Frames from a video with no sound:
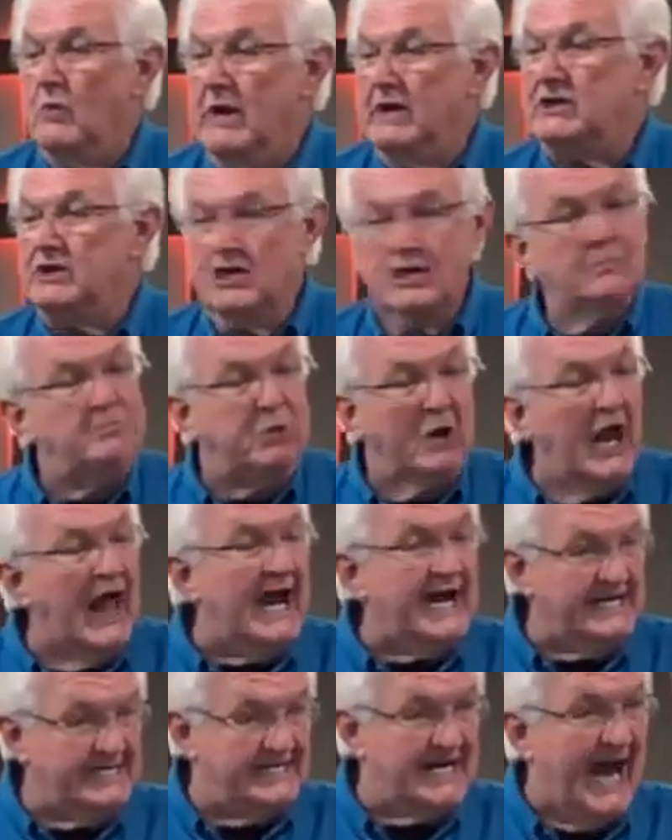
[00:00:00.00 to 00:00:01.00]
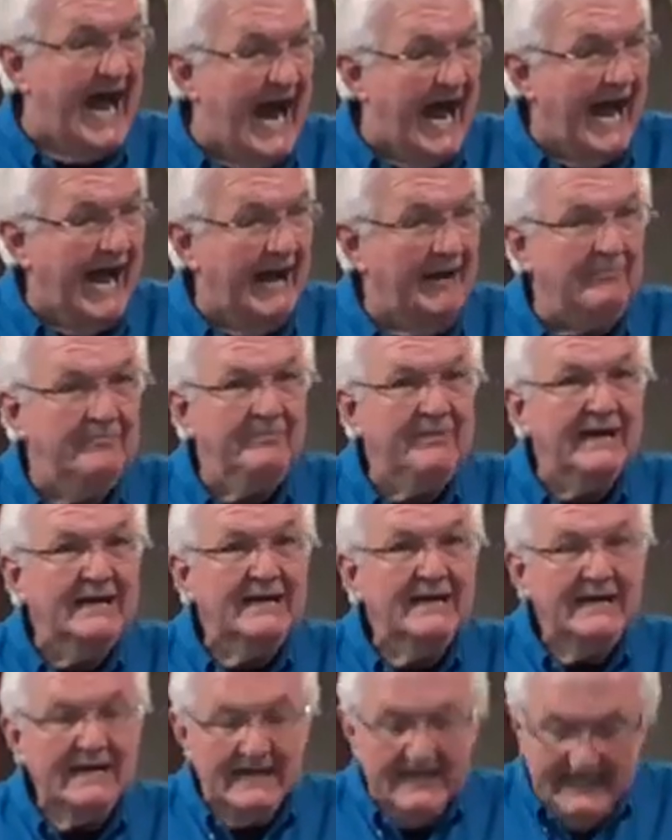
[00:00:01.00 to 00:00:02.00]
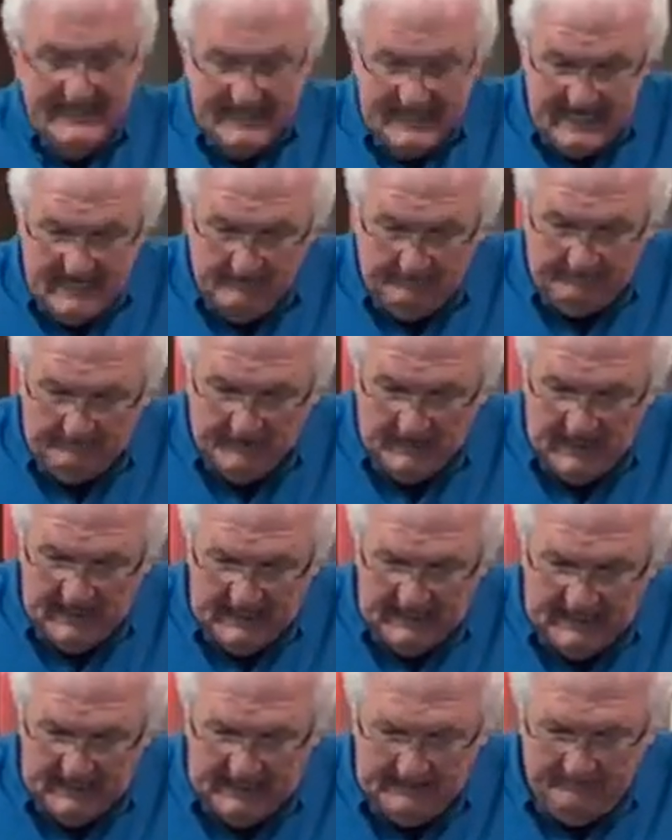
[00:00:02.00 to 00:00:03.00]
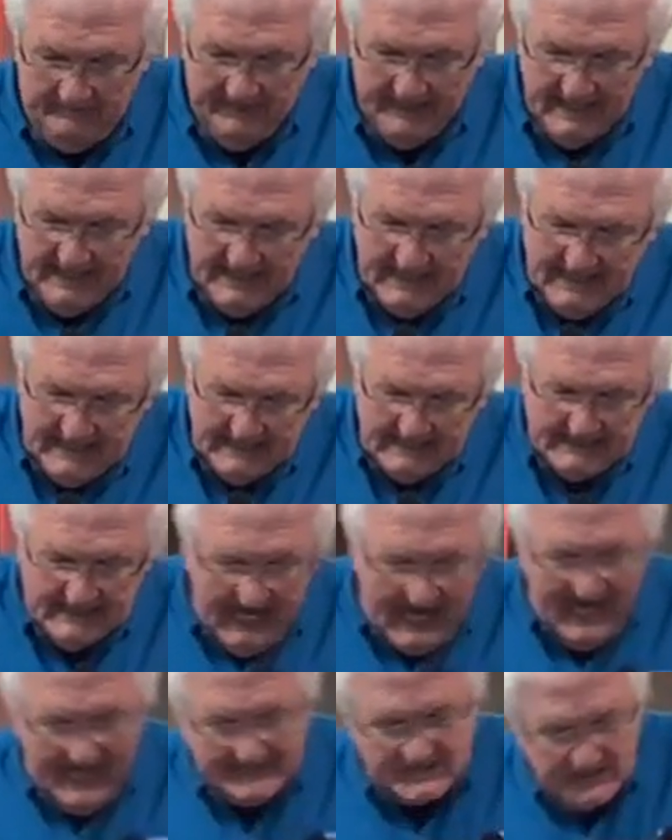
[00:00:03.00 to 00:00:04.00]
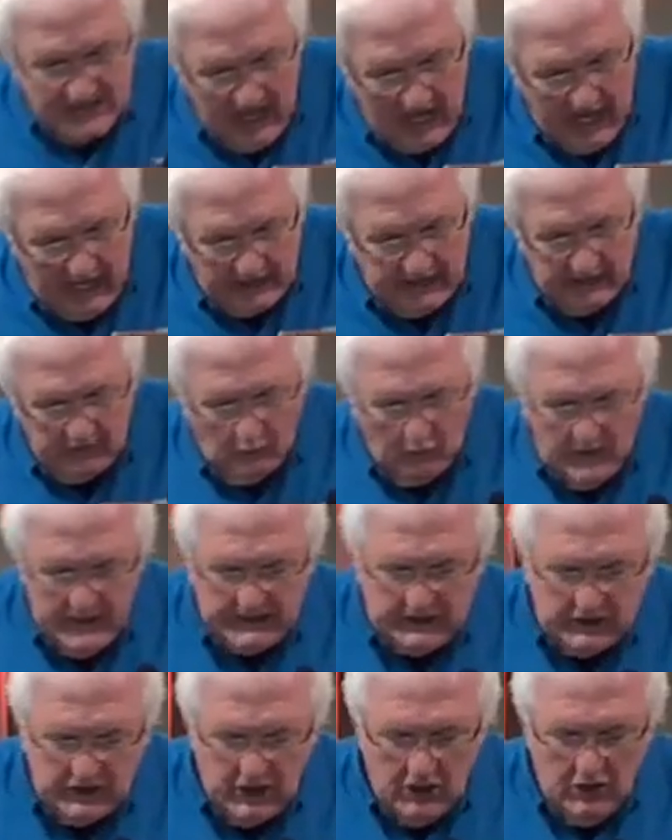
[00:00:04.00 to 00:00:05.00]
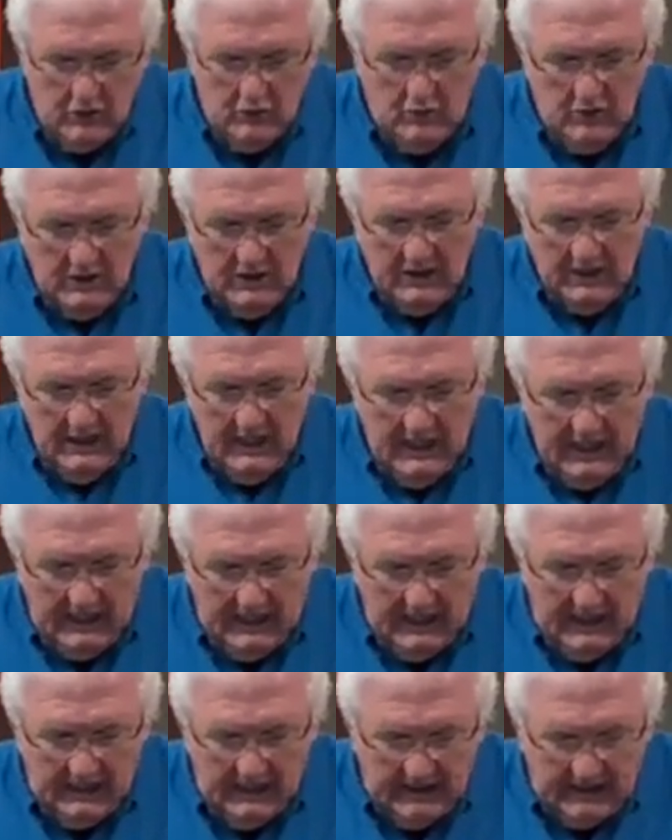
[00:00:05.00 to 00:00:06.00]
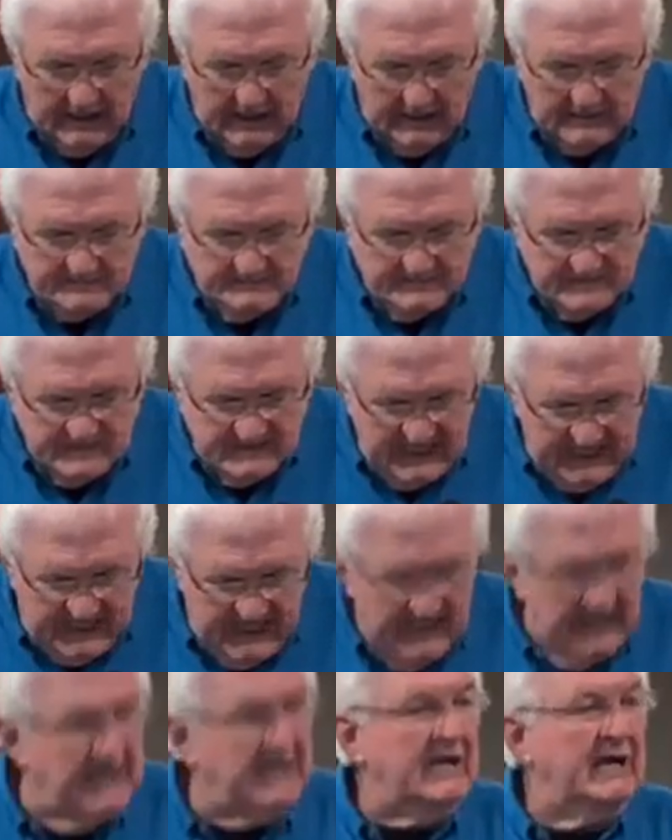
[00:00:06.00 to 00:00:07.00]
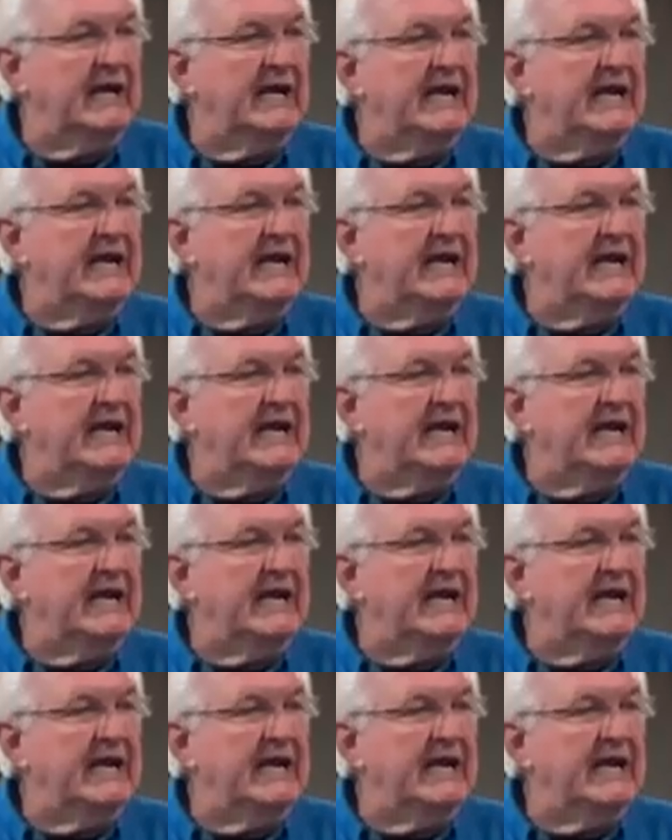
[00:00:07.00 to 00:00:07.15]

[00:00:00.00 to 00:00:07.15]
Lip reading: with your playtime. If God's not with you in